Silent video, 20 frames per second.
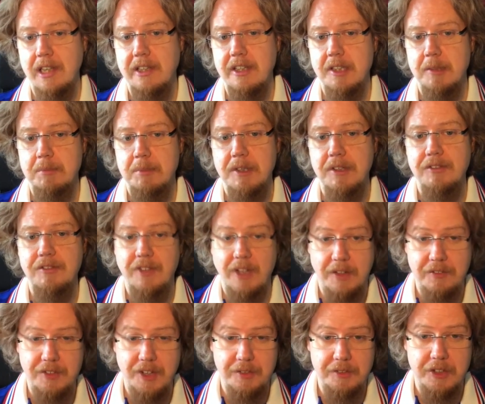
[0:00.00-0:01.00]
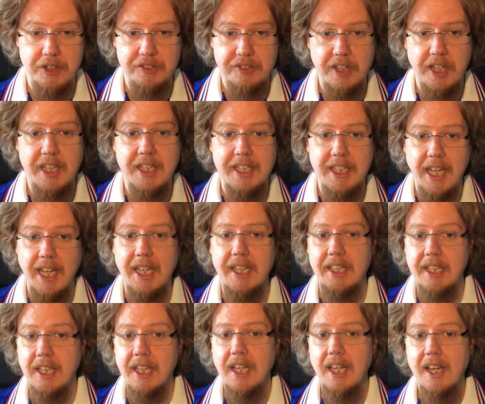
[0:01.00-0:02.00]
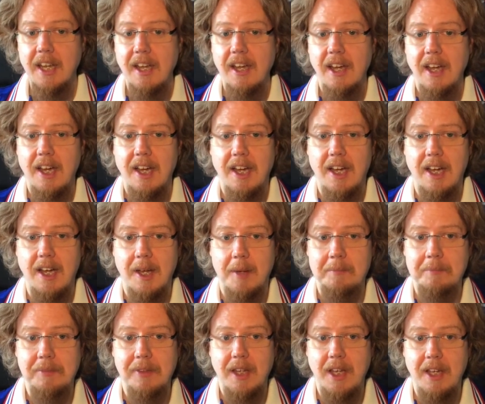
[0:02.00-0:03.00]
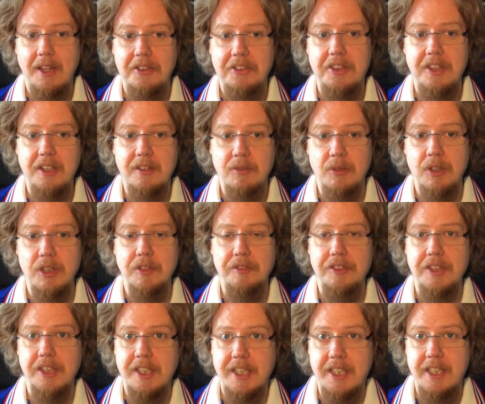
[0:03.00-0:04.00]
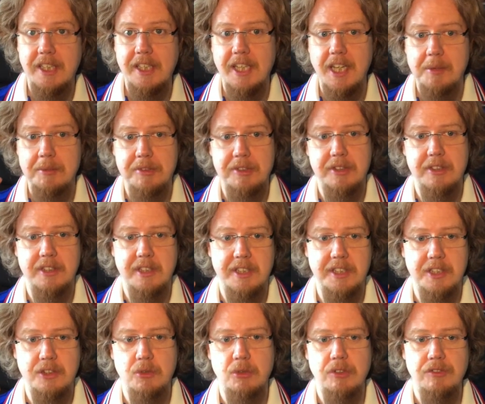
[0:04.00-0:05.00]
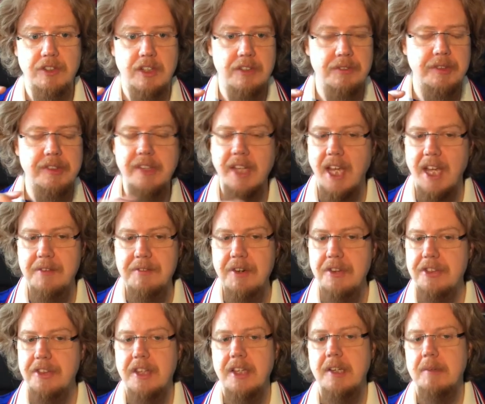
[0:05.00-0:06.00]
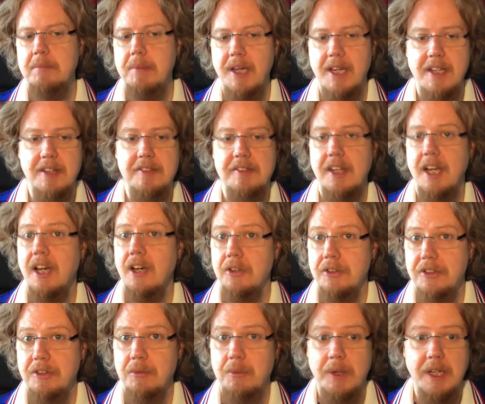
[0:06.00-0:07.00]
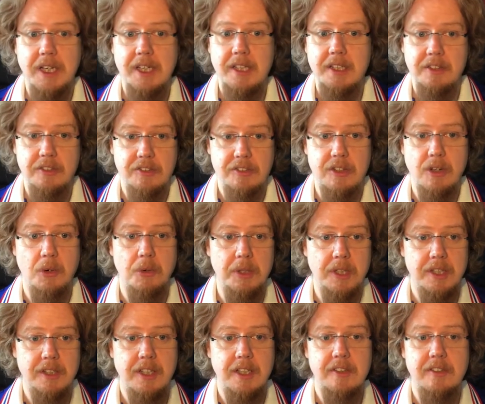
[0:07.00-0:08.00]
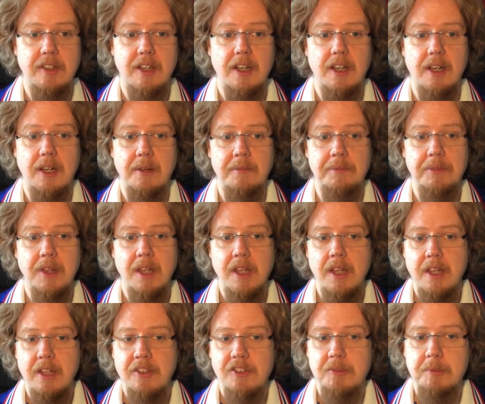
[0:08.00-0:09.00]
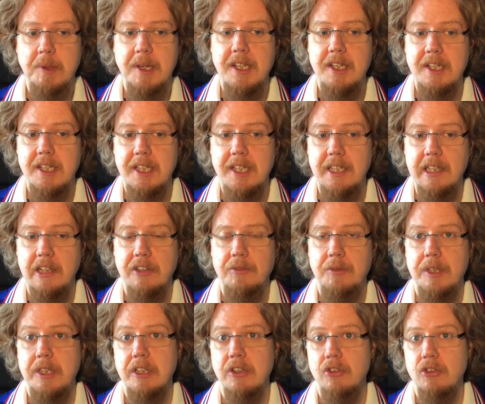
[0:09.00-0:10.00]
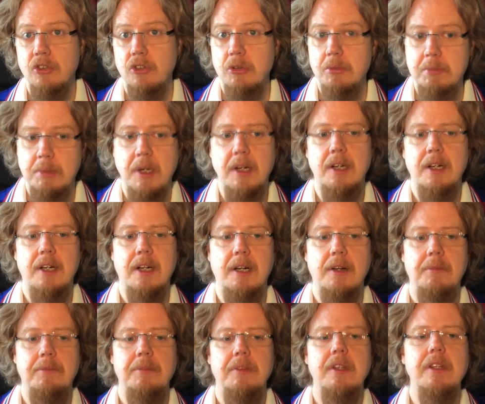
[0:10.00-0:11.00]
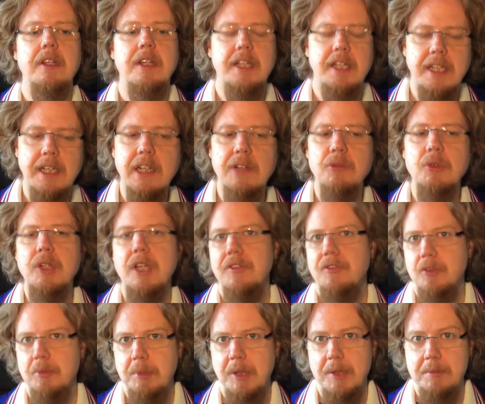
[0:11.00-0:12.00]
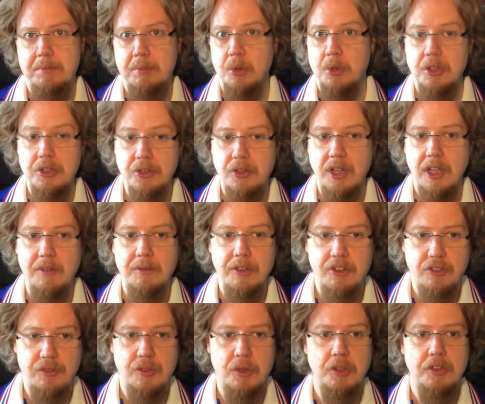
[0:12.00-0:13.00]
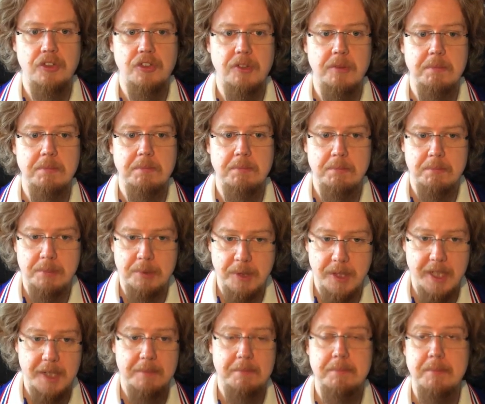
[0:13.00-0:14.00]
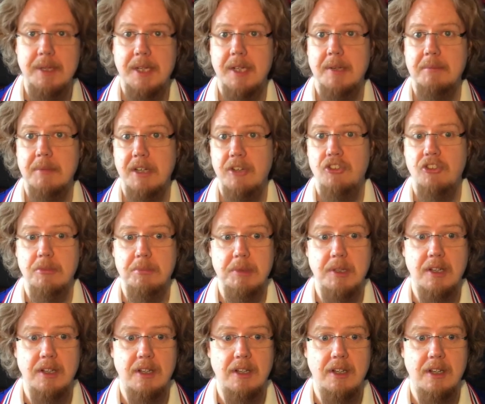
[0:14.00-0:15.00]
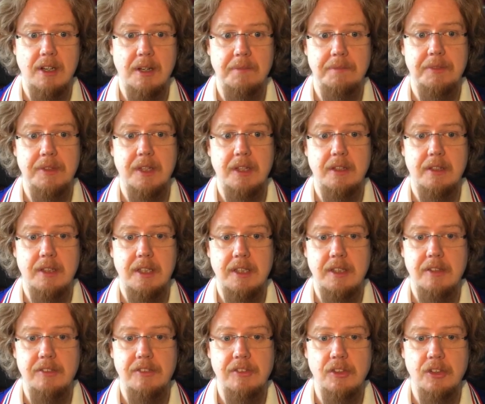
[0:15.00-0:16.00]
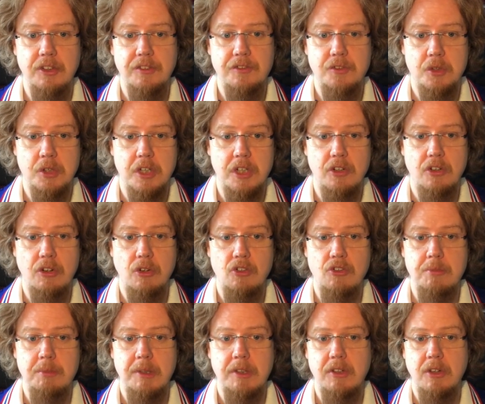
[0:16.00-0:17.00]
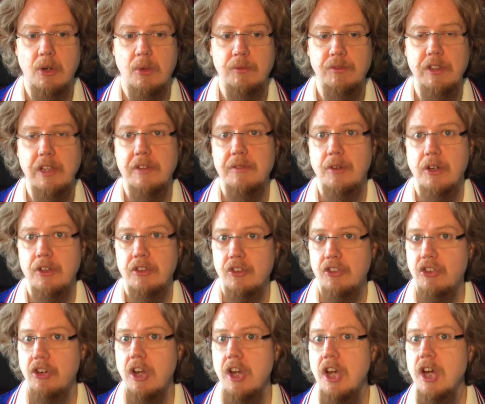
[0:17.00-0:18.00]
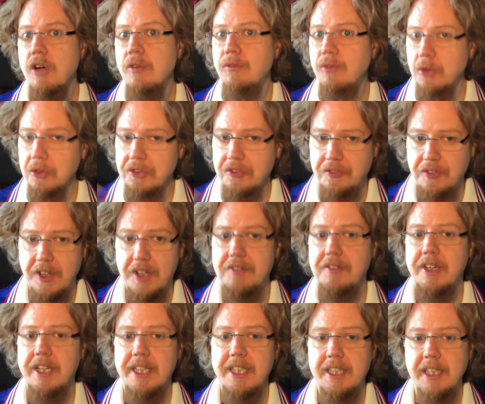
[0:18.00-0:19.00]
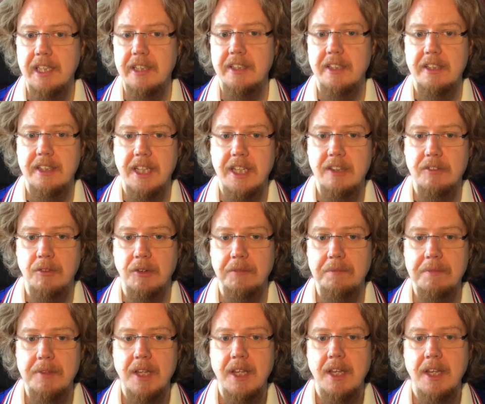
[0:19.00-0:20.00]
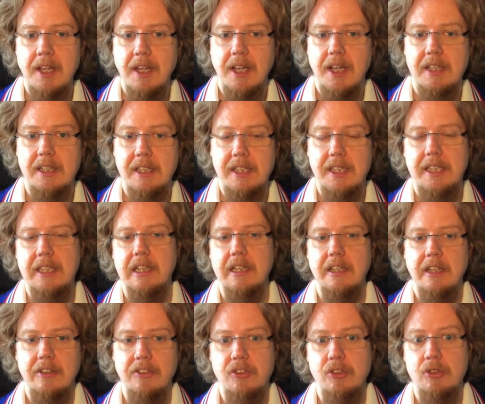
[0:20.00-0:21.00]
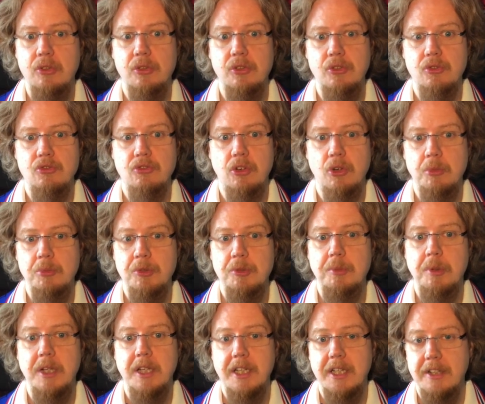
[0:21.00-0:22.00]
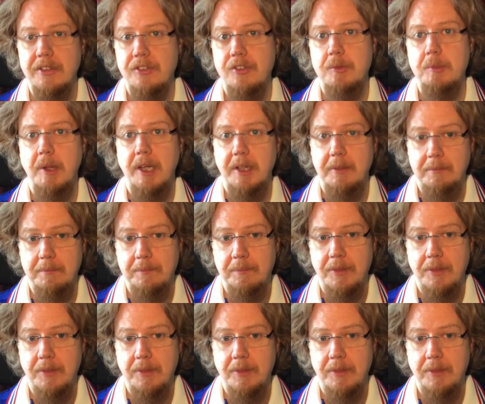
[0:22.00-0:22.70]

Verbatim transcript: They're the big favorites again. Um, I think one of the key games in the in the quarterfinal, if everything pans out the way it is going, that um, Spain and England win the group, um, then England would have to play Portugal, which of course is a pretty big matchup. Um, that is not a foregone conclusion, but home field advantage would favor England in that one, and then England has to go to Rome to play against Spain.